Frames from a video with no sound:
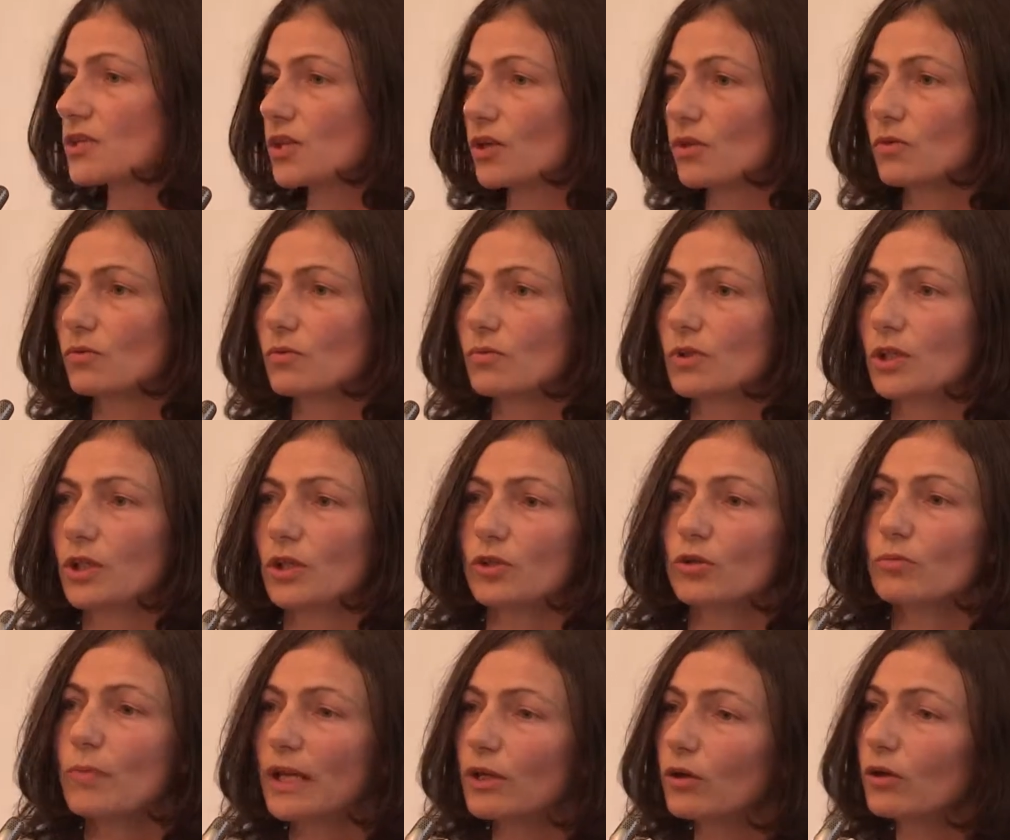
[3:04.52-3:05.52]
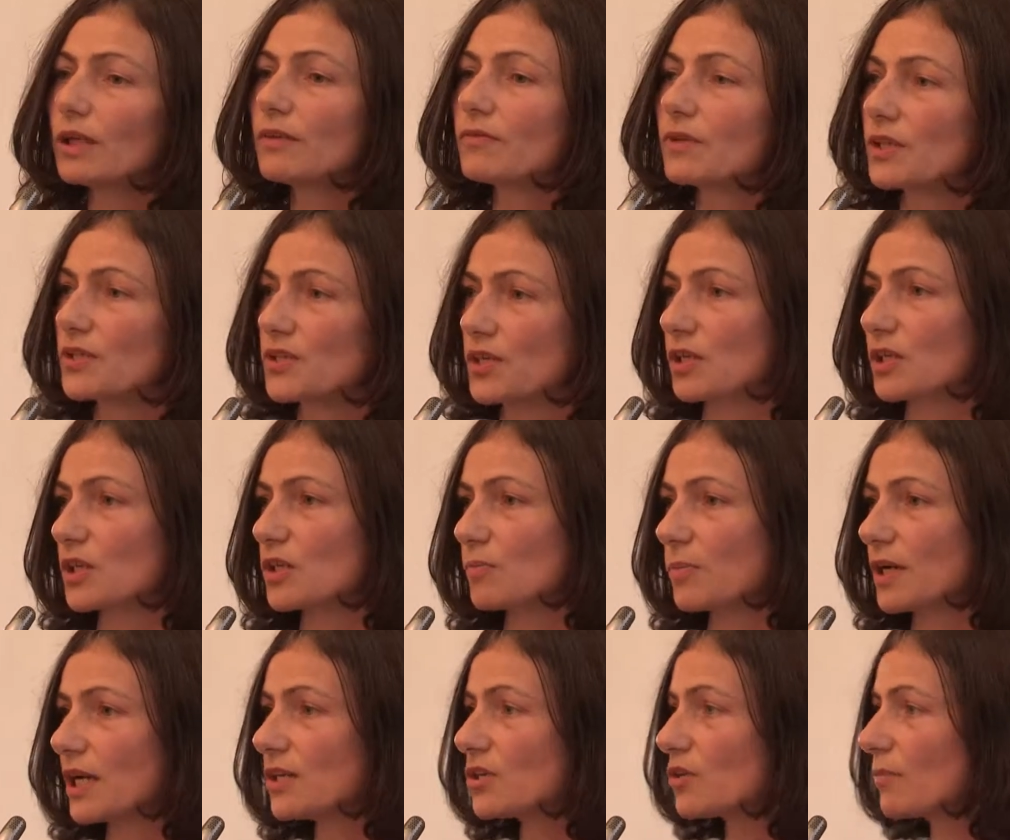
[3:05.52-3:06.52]
So, you may not live in the sunniest
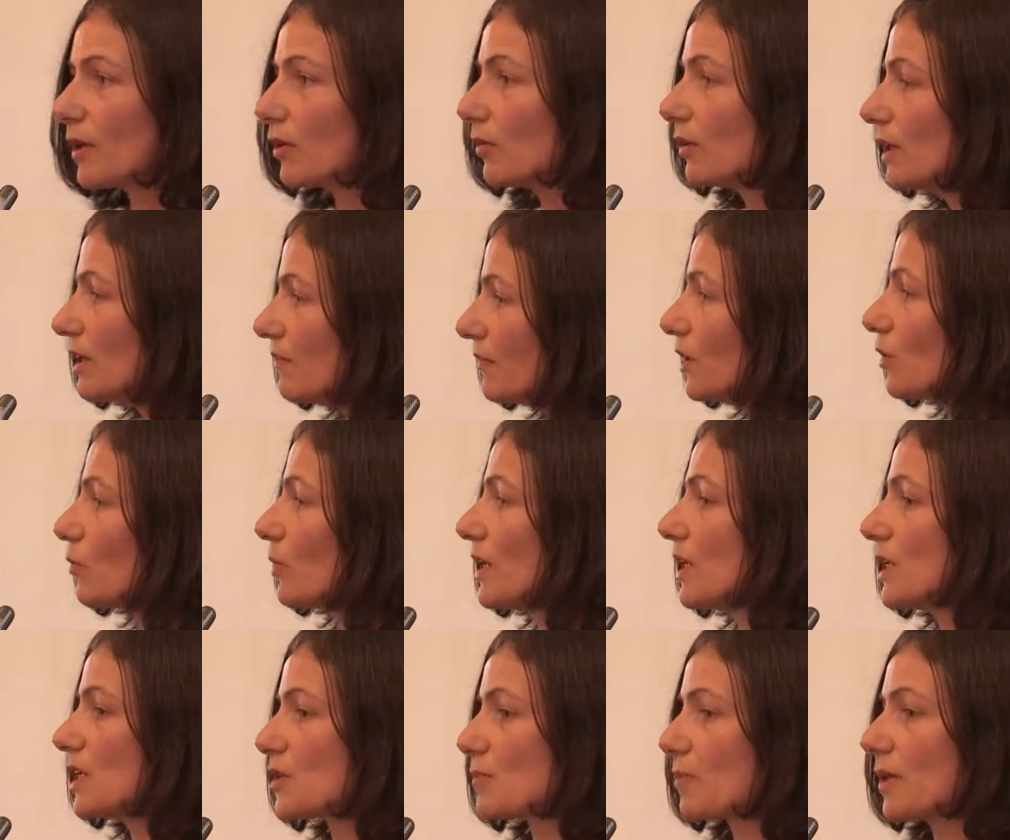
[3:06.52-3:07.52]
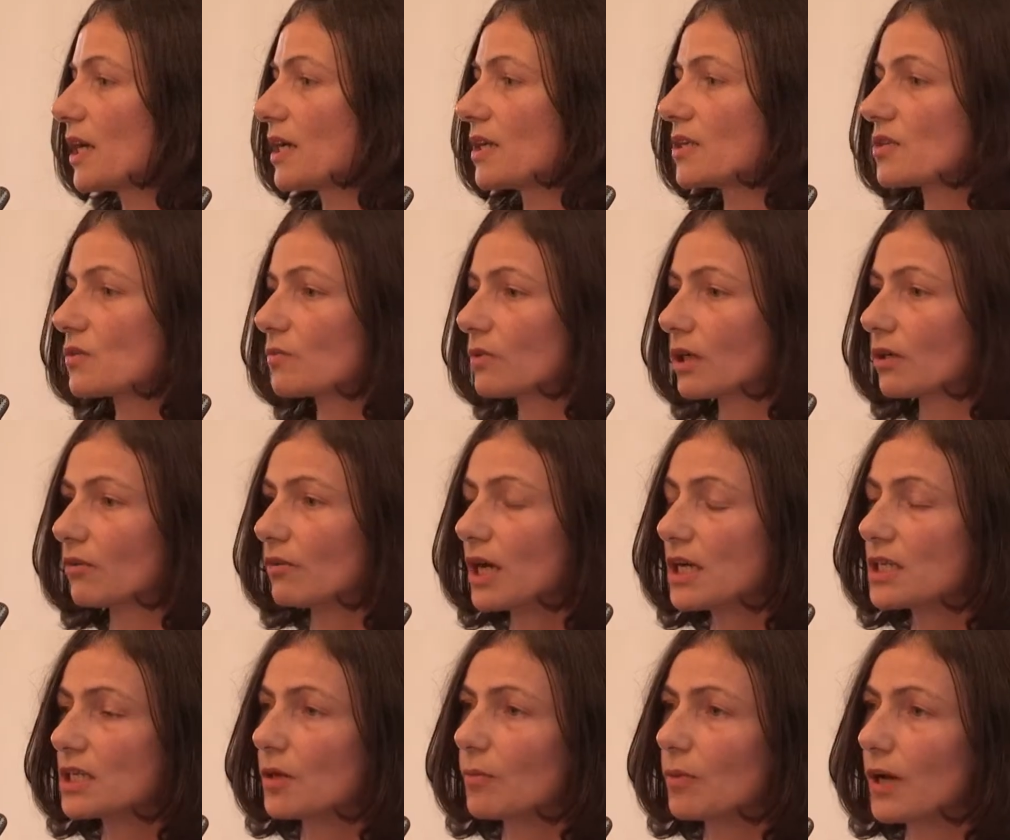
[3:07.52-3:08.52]
place, you may not live in the windiest place. We're
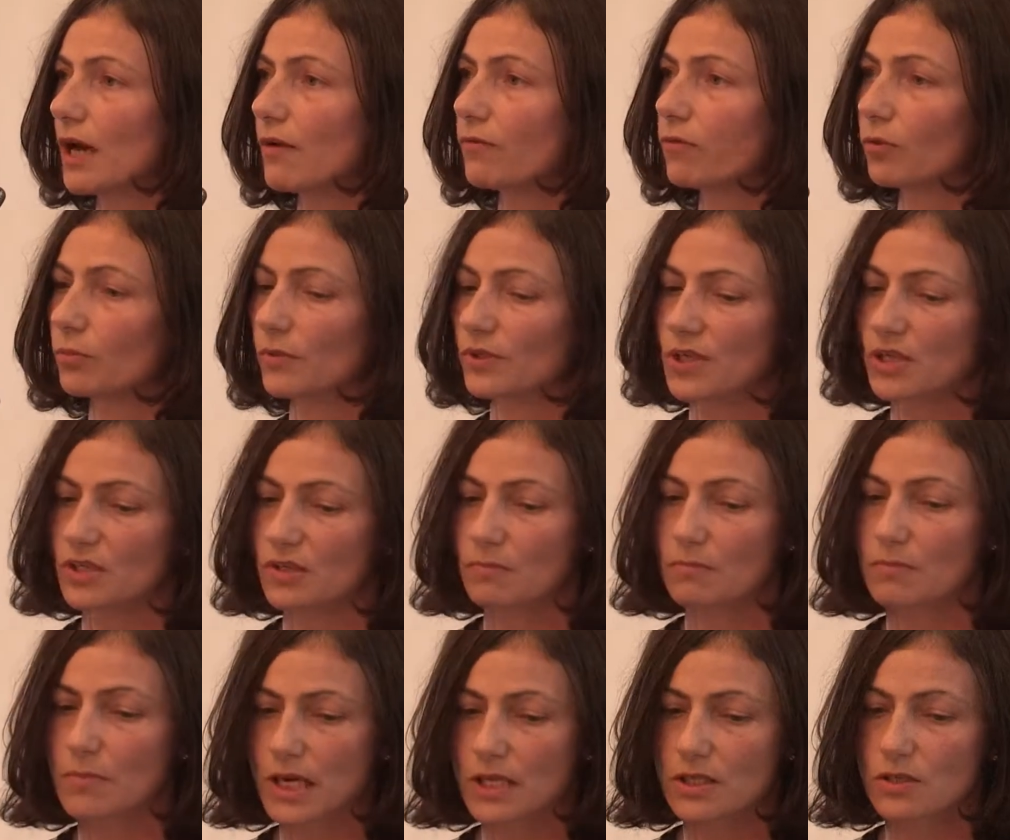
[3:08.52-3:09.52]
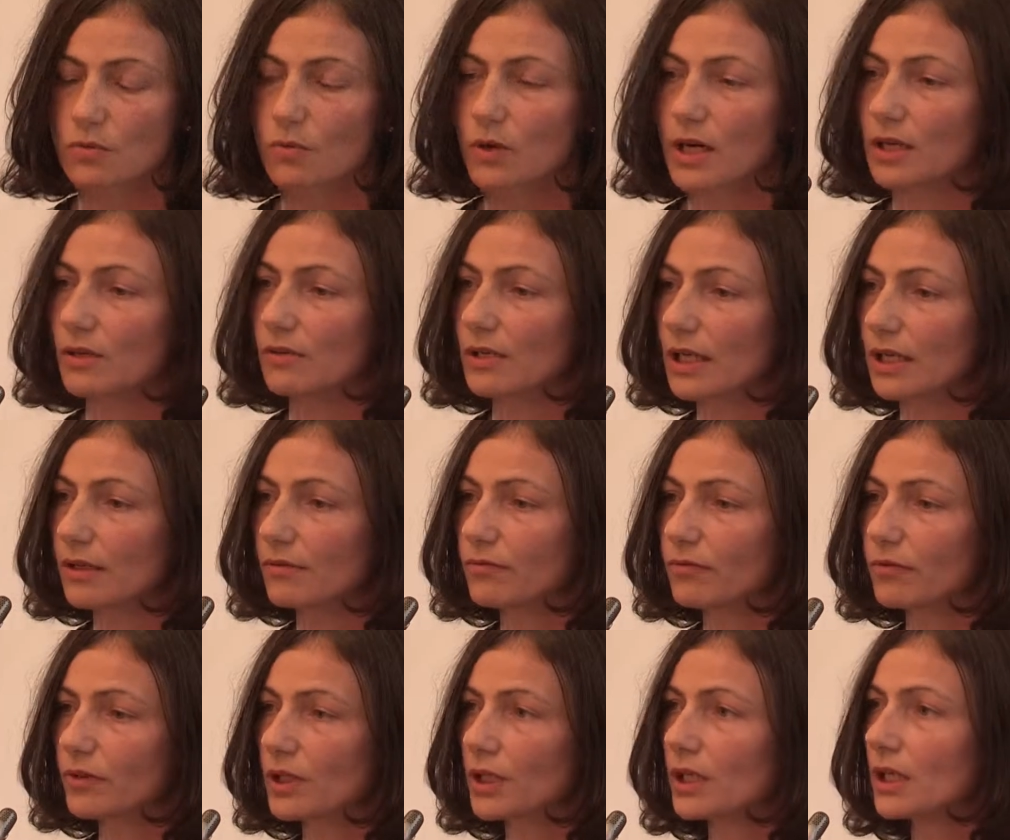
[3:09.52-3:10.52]
creating a platform. It doesn't matter where you live.